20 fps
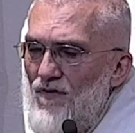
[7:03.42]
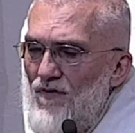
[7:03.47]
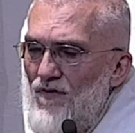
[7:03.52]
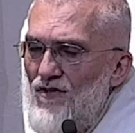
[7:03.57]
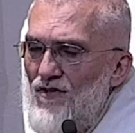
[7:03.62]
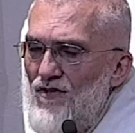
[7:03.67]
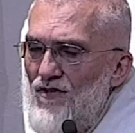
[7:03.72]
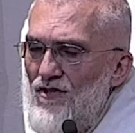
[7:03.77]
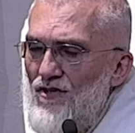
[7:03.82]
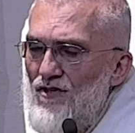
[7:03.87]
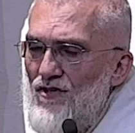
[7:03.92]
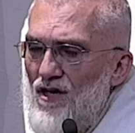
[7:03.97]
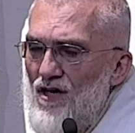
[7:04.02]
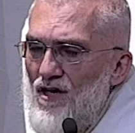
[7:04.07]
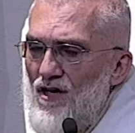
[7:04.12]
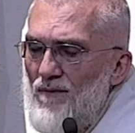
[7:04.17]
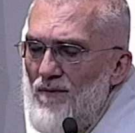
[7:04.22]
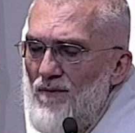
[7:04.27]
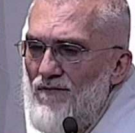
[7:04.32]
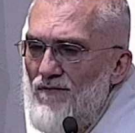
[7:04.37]
of our
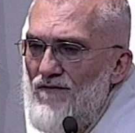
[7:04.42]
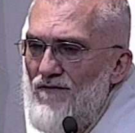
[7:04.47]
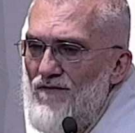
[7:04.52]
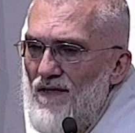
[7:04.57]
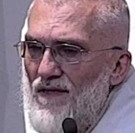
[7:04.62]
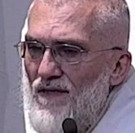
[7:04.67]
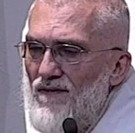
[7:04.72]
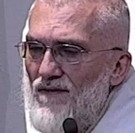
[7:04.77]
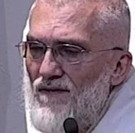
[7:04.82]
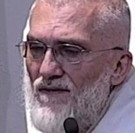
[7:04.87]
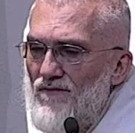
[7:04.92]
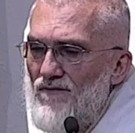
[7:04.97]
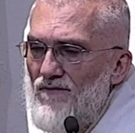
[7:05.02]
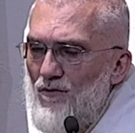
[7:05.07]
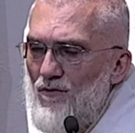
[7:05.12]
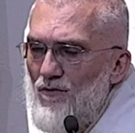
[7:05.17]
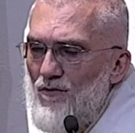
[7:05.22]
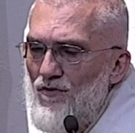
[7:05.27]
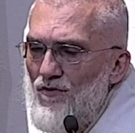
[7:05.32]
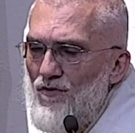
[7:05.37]
faith. And of course, we
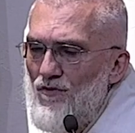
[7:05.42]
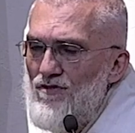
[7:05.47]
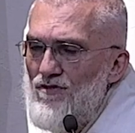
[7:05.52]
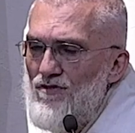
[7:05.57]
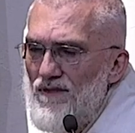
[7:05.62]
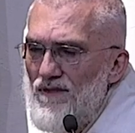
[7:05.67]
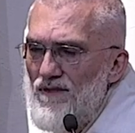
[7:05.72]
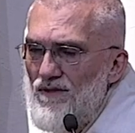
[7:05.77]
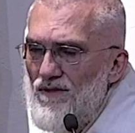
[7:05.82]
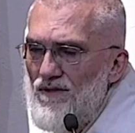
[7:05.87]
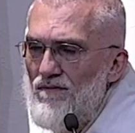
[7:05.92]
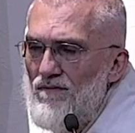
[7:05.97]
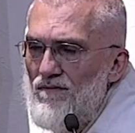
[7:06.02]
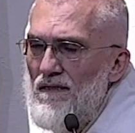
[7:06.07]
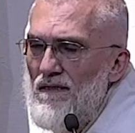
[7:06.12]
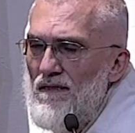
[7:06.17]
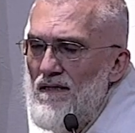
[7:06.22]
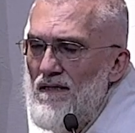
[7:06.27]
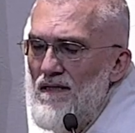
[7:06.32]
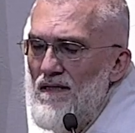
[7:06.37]
know
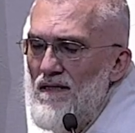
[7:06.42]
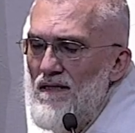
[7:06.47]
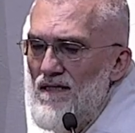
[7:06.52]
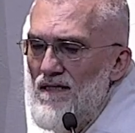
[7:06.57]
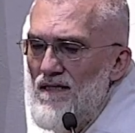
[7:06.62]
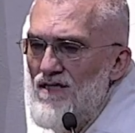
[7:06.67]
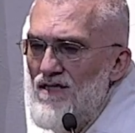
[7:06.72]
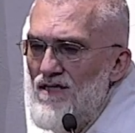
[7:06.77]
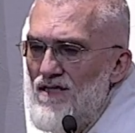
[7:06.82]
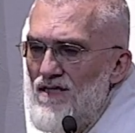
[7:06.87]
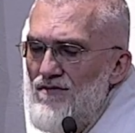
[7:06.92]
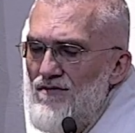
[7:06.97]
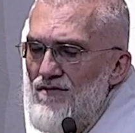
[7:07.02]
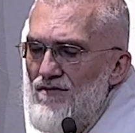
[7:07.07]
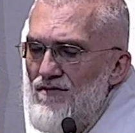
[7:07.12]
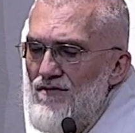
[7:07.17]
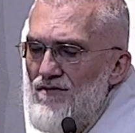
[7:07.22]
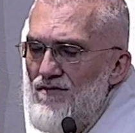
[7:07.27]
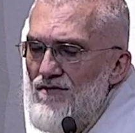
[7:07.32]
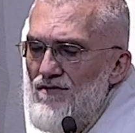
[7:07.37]
history
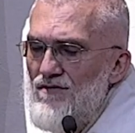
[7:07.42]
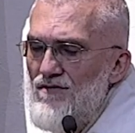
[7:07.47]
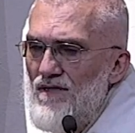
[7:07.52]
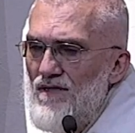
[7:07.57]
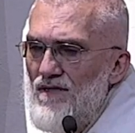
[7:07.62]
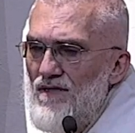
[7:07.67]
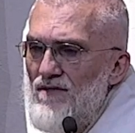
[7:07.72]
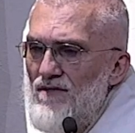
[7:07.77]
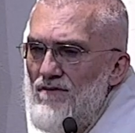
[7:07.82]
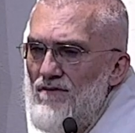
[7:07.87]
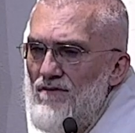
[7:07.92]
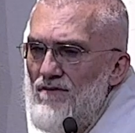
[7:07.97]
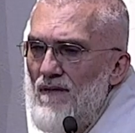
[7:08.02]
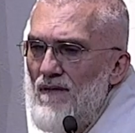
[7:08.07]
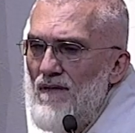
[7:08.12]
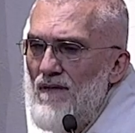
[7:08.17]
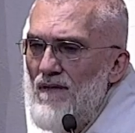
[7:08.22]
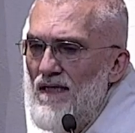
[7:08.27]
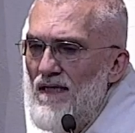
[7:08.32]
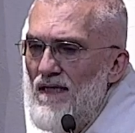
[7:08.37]
that he came to
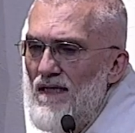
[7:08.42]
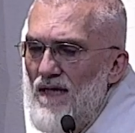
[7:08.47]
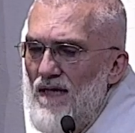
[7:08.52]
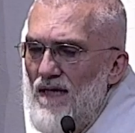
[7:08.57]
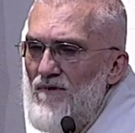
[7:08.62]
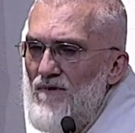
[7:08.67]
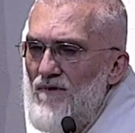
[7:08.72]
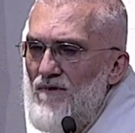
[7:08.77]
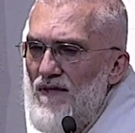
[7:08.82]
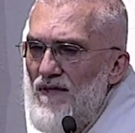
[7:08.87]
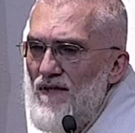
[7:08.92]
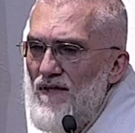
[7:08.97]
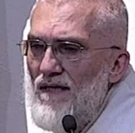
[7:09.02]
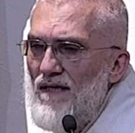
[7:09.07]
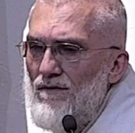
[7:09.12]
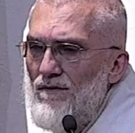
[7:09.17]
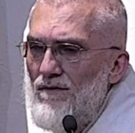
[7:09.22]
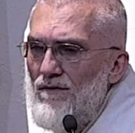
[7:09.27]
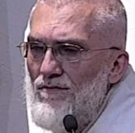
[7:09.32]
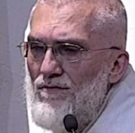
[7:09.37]
that
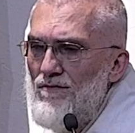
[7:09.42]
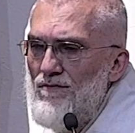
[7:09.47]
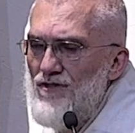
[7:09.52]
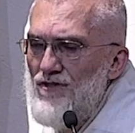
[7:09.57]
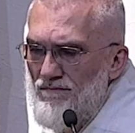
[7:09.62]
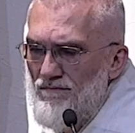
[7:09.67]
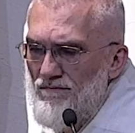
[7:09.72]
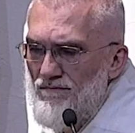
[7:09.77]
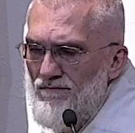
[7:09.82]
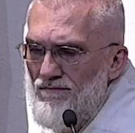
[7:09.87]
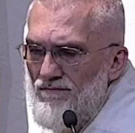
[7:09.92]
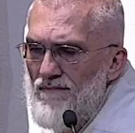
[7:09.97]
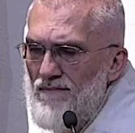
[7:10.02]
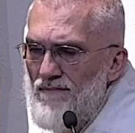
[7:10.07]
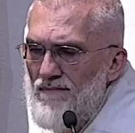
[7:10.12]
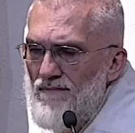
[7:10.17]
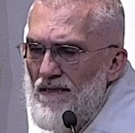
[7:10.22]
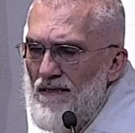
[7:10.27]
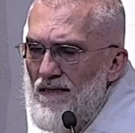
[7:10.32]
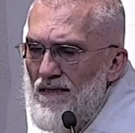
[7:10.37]
conclusion
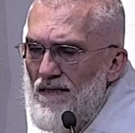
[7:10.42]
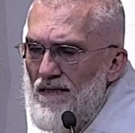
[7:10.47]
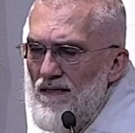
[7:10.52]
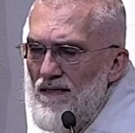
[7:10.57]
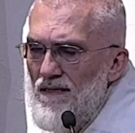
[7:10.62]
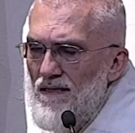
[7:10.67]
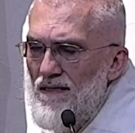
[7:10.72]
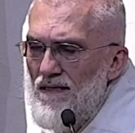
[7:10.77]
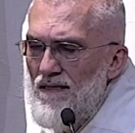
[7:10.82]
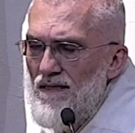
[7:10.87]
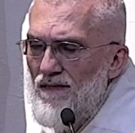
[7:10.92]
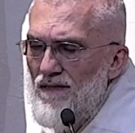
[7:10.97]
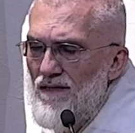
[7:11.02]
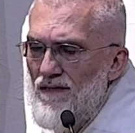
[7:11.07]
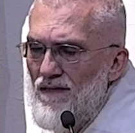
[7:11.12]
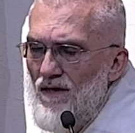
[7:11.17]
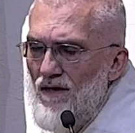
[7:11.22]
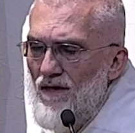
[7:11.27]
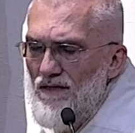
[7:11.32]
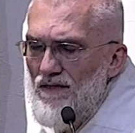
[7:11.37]
that yes,
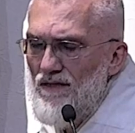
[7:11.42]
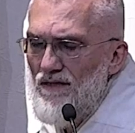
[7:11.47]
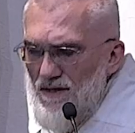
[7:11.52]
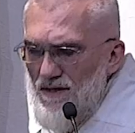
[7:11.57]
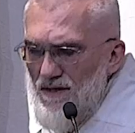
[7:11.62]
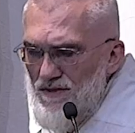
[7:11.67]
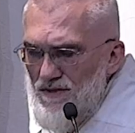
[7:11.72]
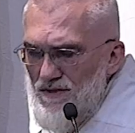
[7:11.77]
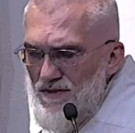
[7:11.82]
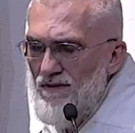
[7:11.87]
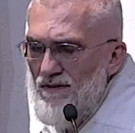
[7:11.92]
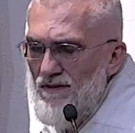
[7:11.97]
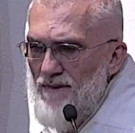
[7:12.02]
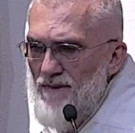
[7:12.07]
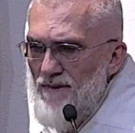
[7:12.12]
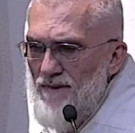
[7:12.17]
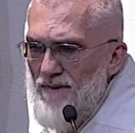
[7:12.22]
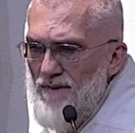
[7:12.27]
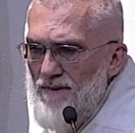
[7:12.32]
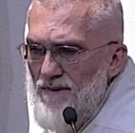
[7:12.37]
the Immaculate
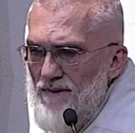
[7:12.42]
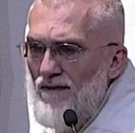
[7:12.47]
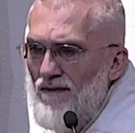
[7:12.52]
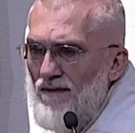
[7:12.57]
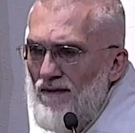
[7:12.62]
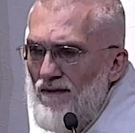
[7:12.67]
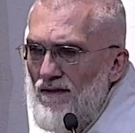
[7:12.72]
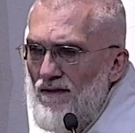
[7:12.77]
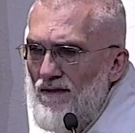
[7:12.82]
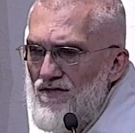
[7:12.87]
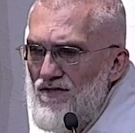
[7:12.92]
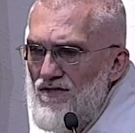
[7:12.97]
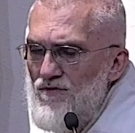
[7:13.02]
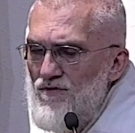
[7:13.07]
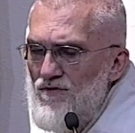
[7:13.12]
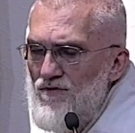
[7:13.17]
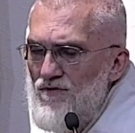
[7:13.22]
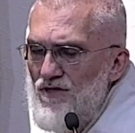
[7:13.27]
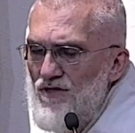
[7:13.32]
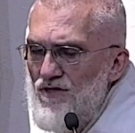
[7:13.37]
Conception is a
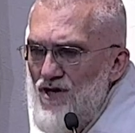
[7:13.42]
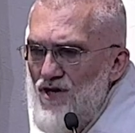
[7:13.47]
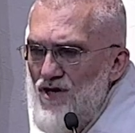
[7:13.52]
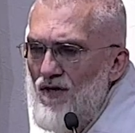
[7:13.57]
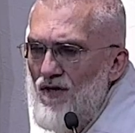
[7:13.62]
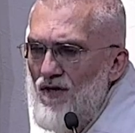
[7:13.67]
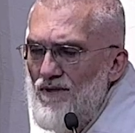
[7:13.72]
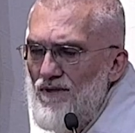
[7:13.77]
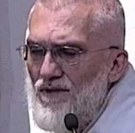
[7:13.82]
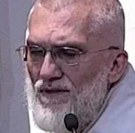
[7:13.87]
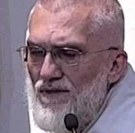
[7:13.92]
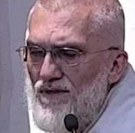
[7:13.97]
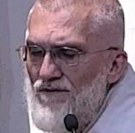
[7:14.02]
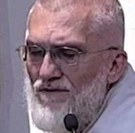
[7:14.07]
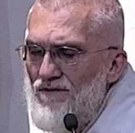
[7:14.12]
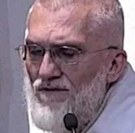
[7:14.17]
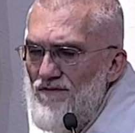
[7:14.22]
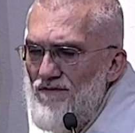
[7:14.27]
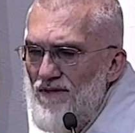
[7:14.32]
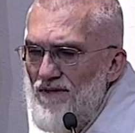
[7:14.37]
dogma of the
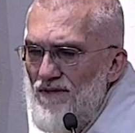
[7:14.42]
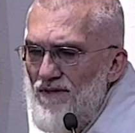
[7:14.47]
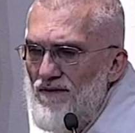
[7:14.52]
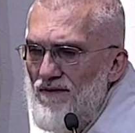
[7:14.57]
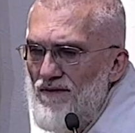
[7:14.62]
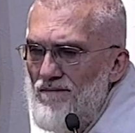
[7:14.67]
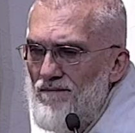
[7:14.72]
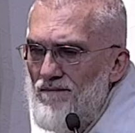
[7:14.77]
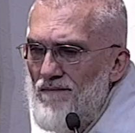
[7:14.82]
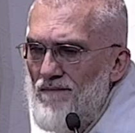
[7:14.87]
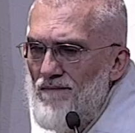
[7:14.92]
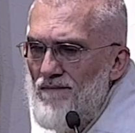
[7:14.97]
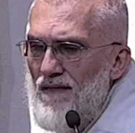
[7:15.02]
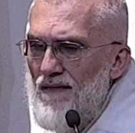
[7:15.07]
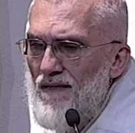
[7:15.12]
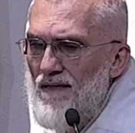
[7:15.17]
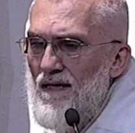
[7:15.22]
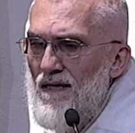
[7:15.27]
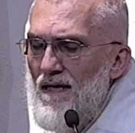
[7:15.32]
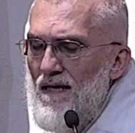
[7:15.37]
faith. And to,
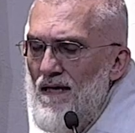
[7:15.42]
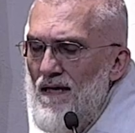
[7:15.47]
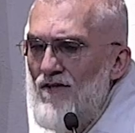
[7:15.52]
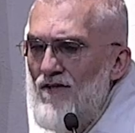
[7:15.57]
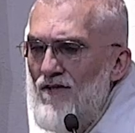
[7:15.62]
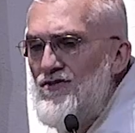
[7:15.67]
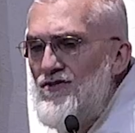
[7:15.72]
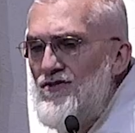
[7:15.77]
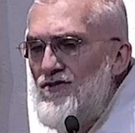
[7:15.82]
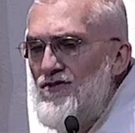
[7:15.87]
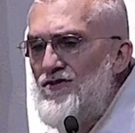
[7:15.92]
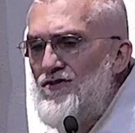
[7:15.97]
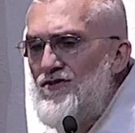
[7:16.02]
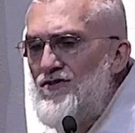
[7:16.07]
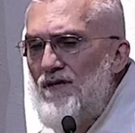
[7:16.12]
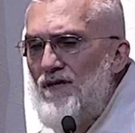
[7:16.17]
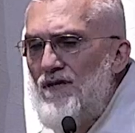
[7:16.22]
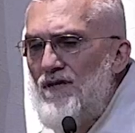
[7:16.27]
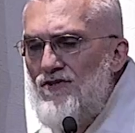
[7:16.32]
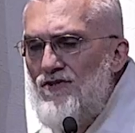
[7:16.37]
sh to show
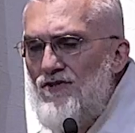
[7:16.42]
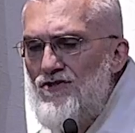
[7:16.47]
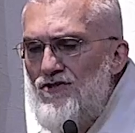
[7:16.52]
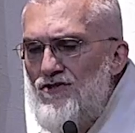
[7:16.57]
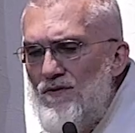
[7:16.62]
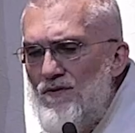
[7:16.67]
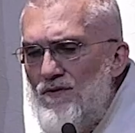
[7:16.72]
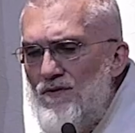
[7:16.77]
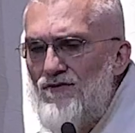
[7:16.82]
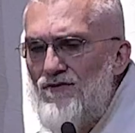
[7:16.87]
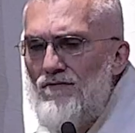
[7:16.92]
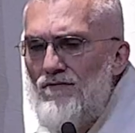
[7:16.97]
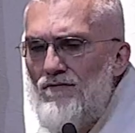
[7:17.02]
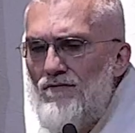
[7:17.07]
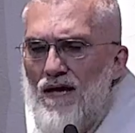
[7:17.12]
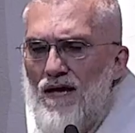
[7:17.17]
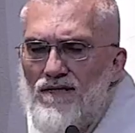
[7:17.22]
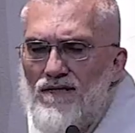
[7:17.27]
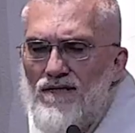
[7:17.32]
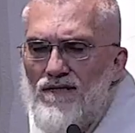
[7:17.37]
his
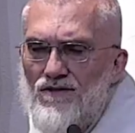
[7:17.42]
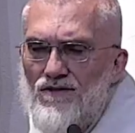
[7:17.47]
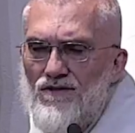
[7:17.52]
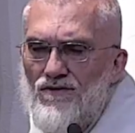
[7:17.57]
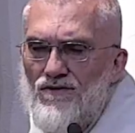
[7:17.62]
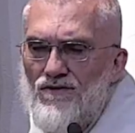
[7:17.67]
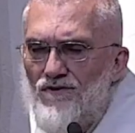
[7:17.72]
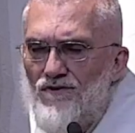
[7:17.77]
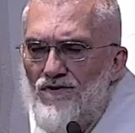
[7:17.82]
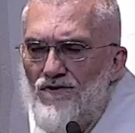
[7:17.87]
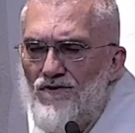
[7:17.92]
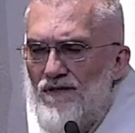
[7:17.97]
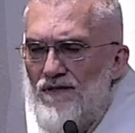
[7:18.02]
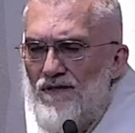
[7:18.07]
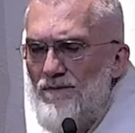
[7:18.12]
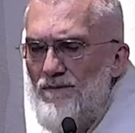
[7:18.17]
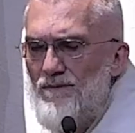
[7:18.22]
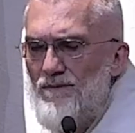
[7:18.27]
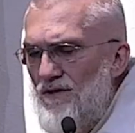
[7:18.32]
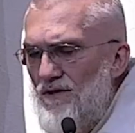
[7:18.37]
gratitude for the American
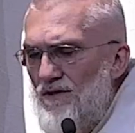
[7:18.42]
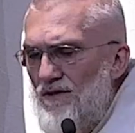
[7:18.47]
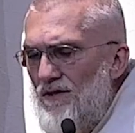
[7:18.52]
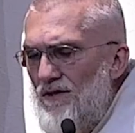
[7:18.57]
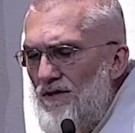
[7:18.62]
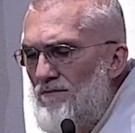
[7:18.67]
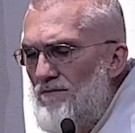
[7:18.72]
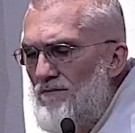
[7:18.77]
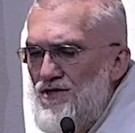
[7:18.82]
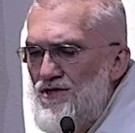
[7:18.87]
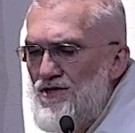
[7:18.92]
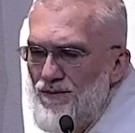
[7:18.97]
bishops,